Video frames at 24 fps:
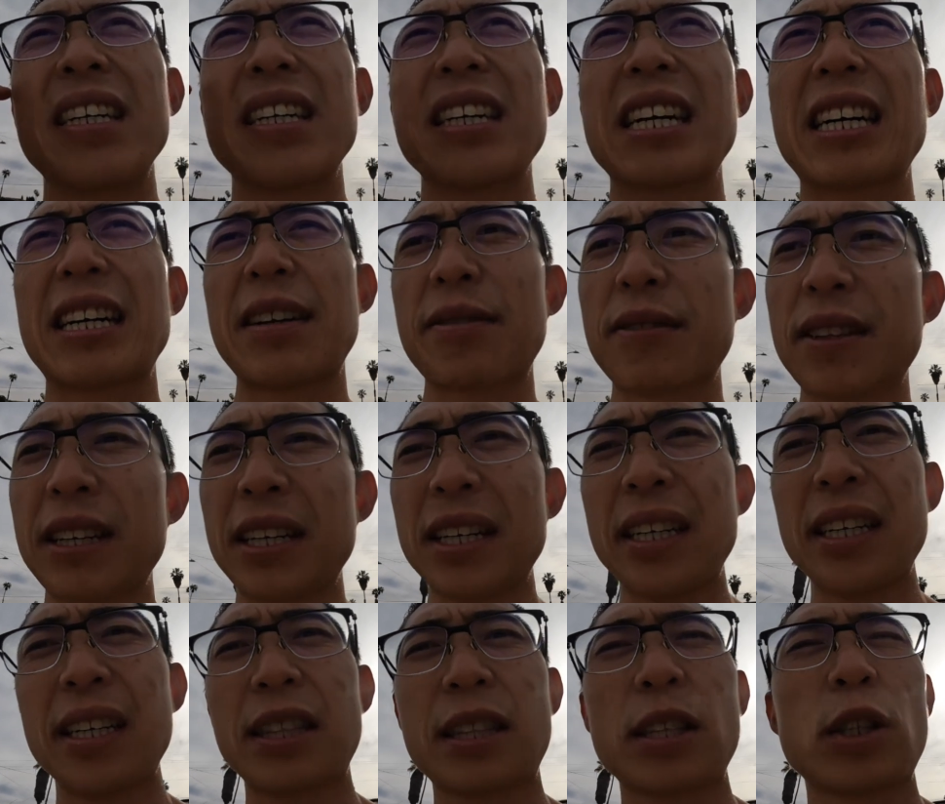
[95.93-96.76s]
kind of
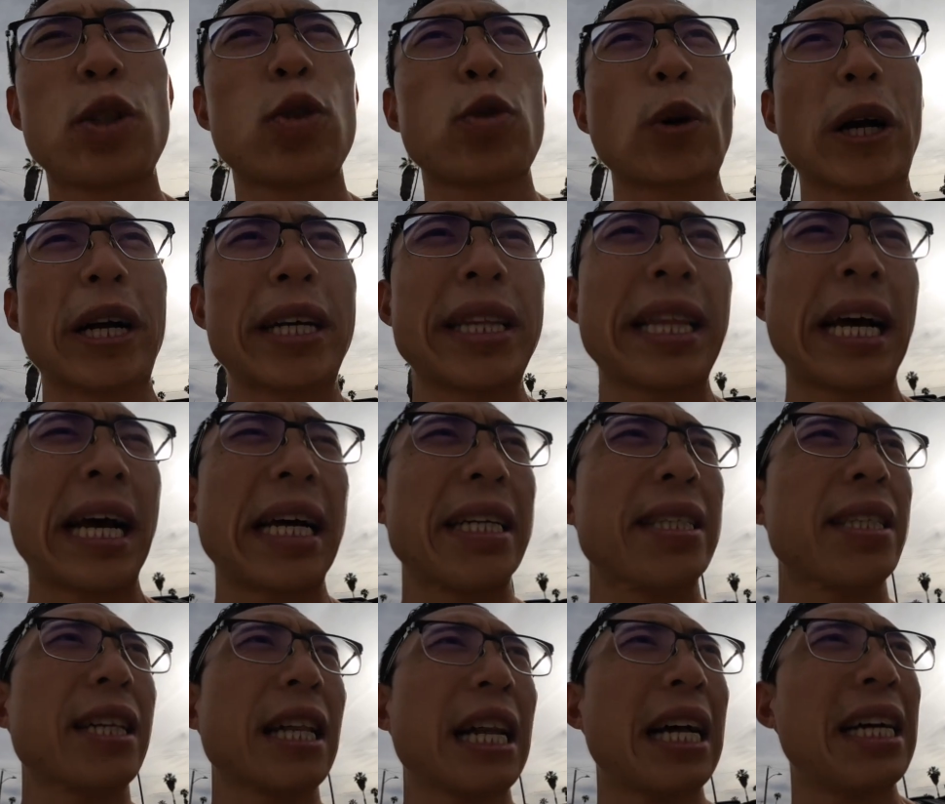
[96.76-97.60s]
the strength
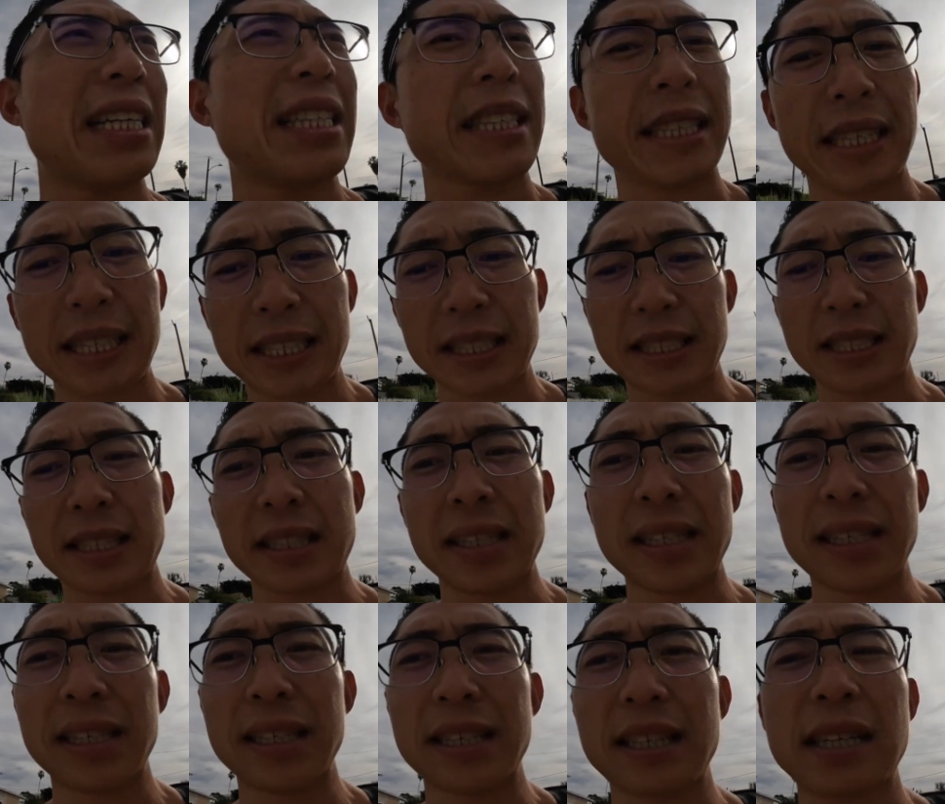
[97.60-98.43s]
X classes
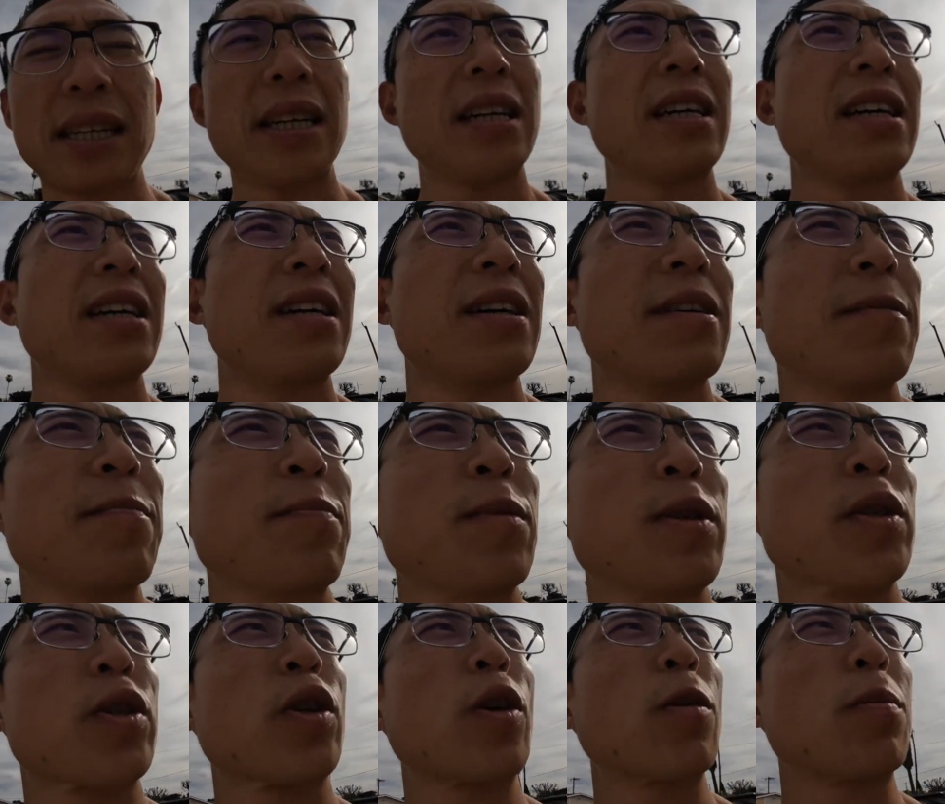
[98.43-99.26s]
and the
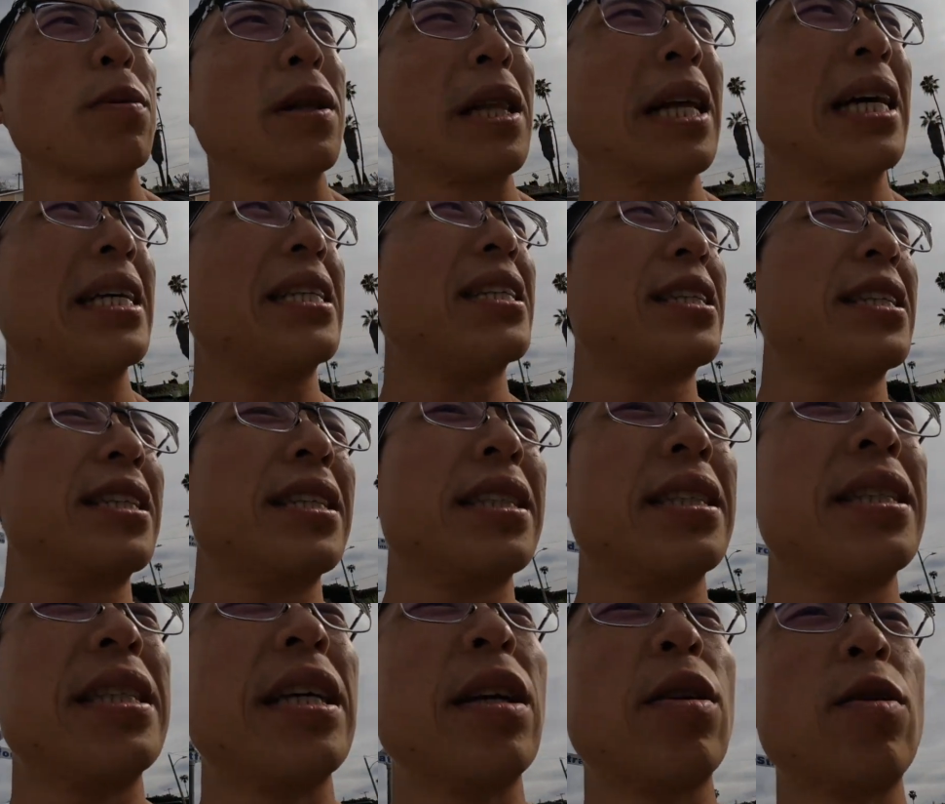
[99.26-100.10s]
sculpt
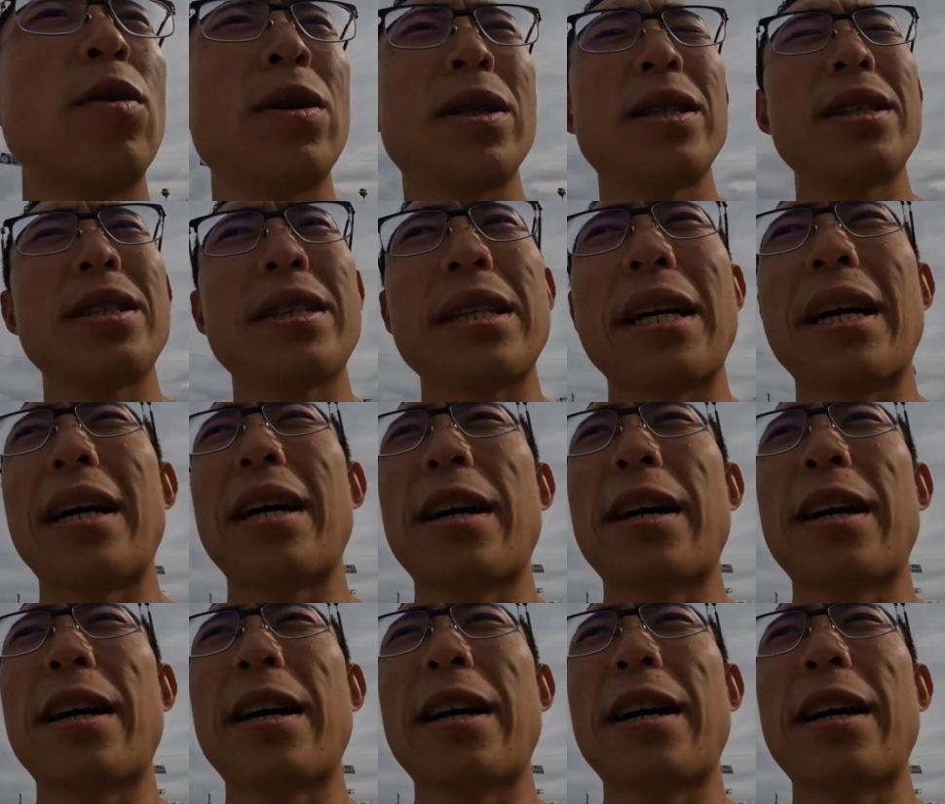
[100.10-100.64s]
classes, etc.